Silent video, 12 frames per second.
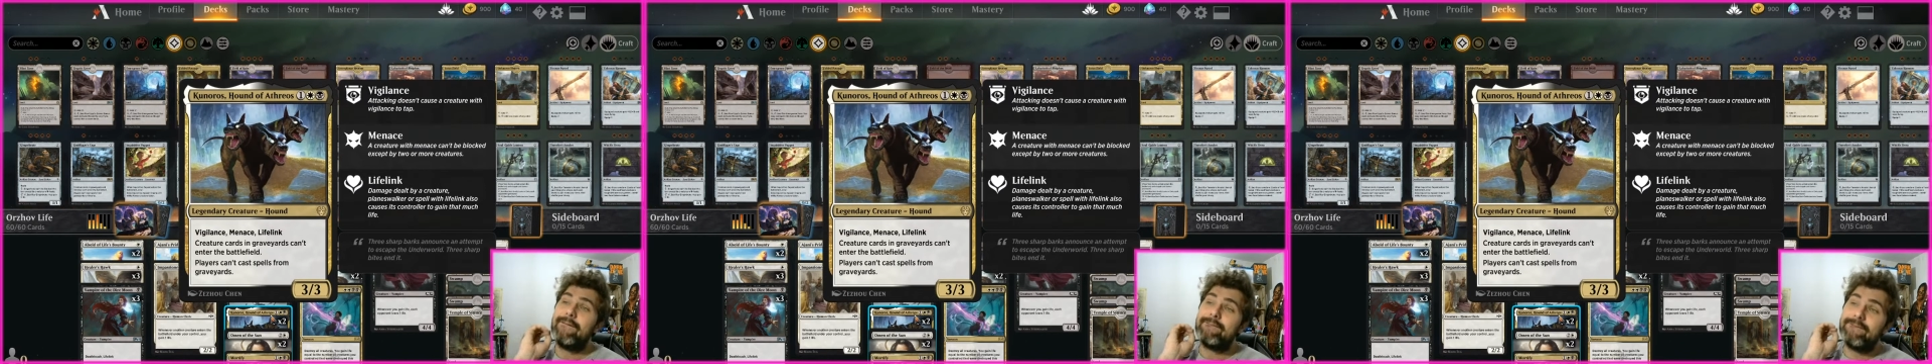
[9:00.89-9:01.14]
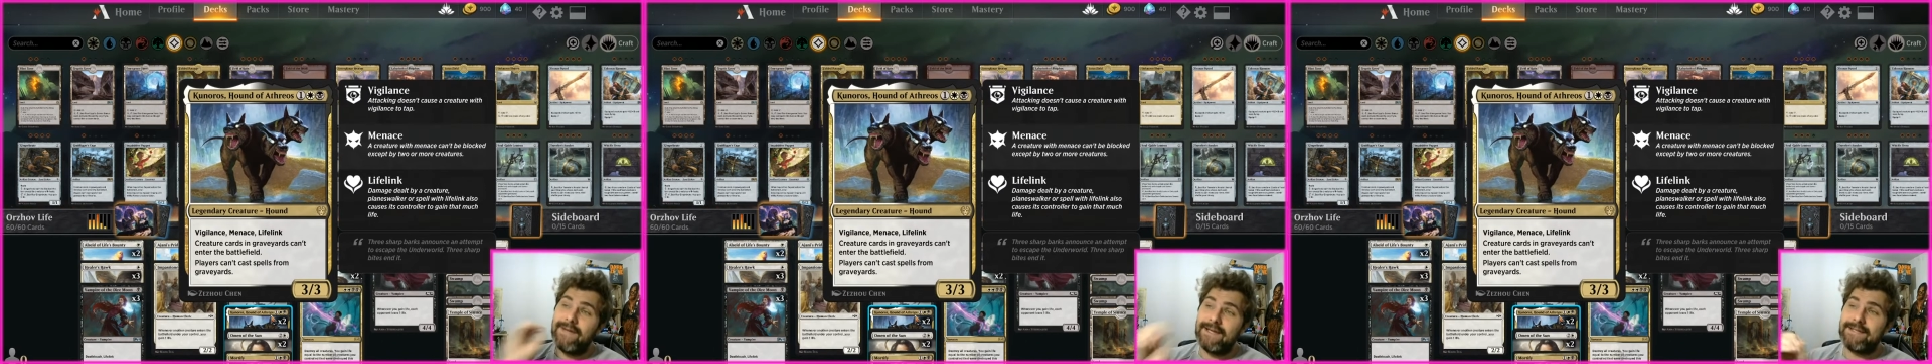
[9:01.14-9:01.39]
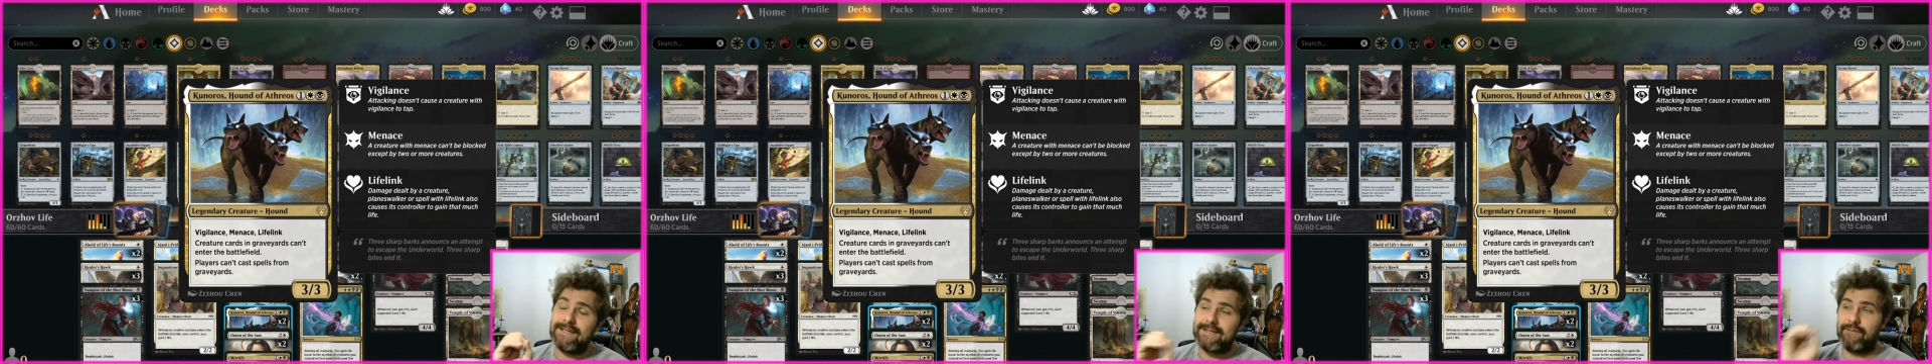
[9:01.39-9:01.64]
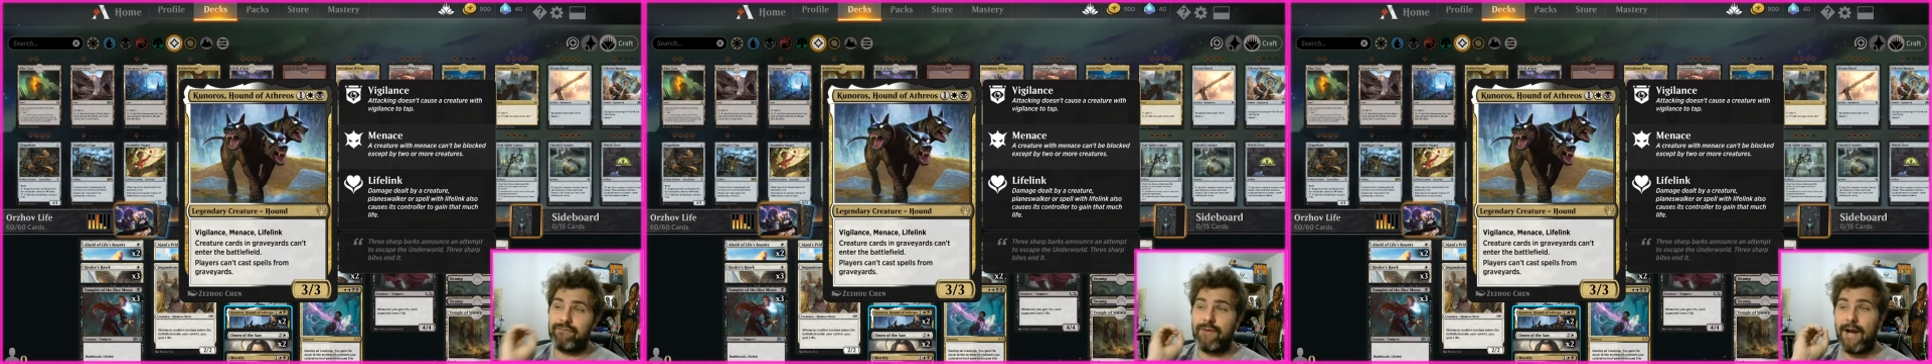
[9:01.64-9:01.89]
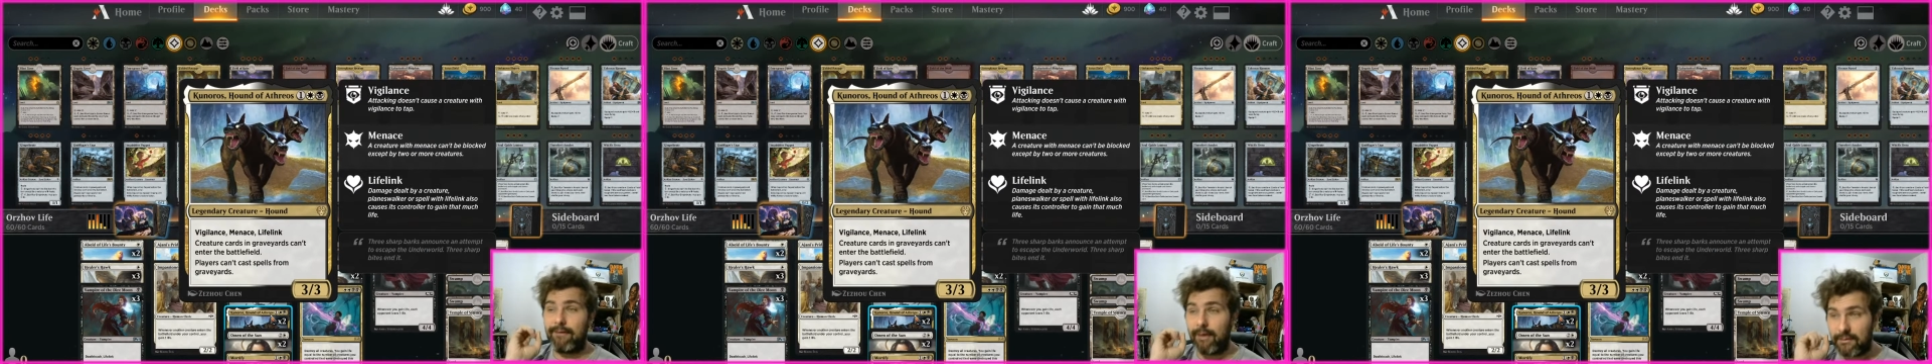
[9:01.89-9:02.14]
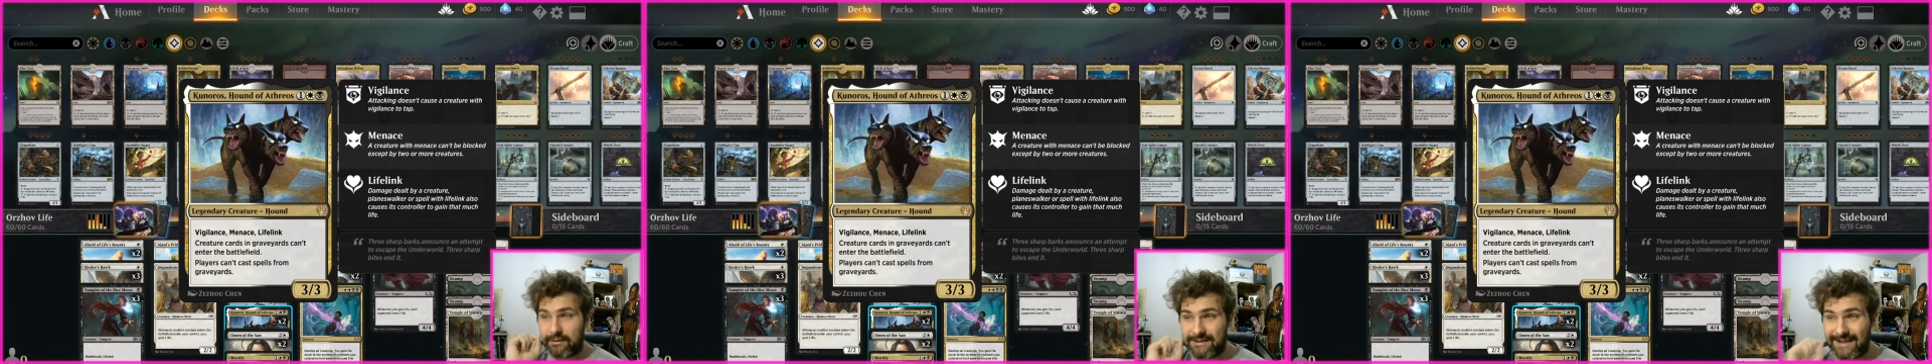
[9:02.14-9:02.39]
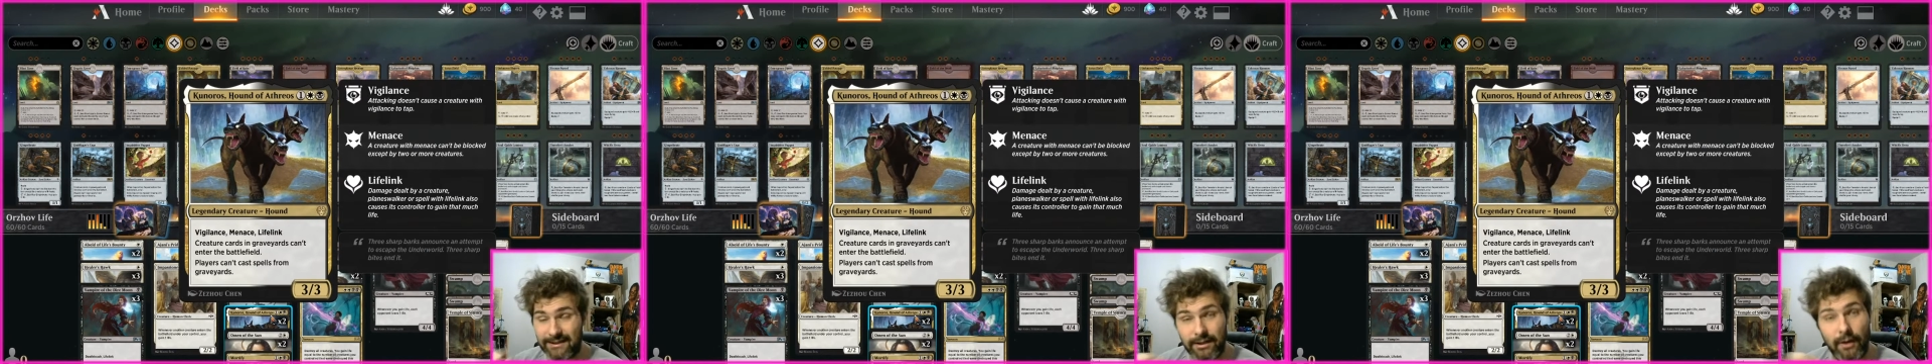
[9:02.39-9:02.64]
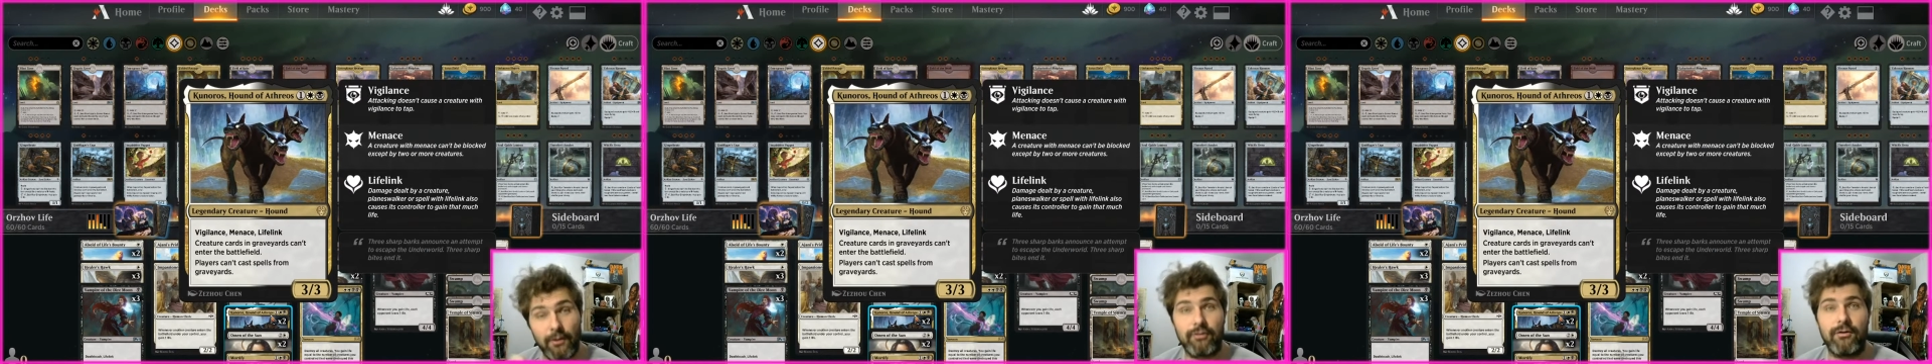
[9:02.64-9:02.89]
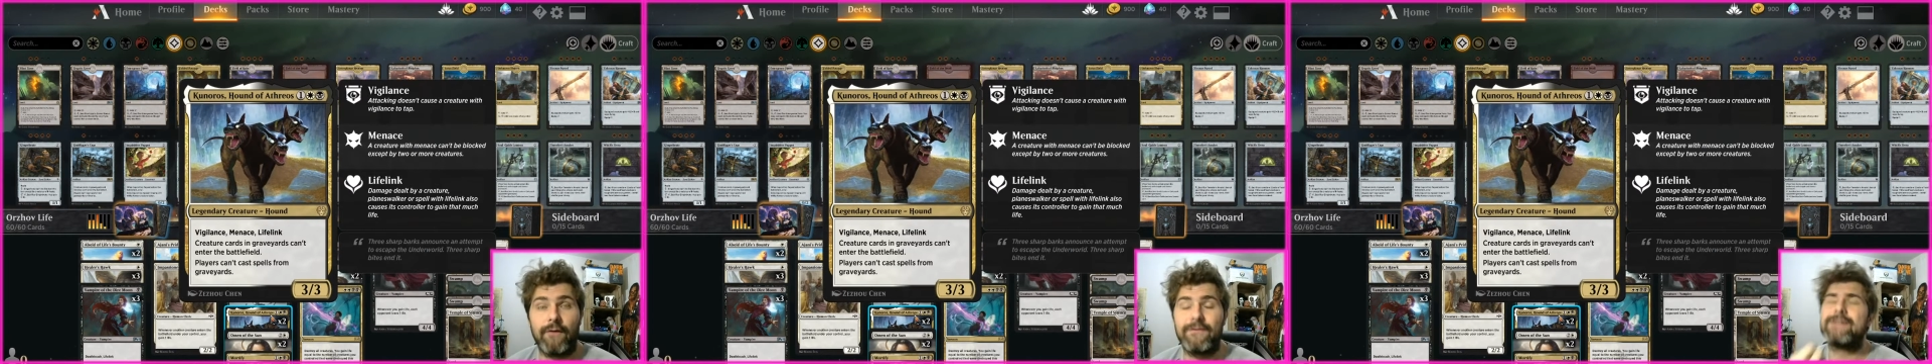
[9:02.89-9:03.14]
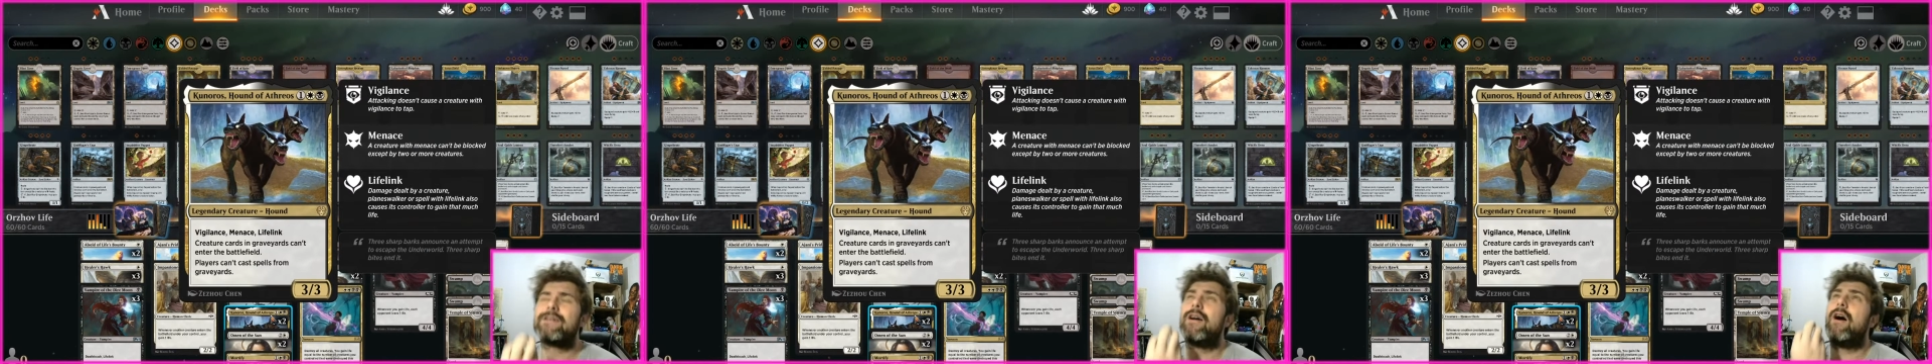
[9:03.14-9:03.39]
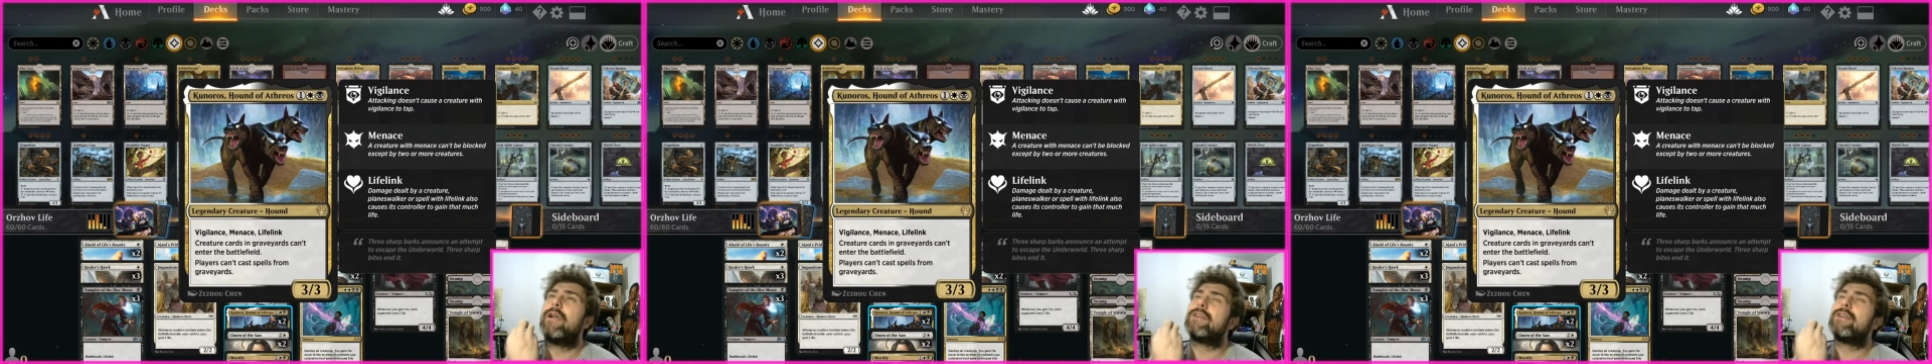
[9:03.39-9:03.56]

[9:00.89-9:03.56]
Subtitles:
this is a rare I would say go and craft. This card is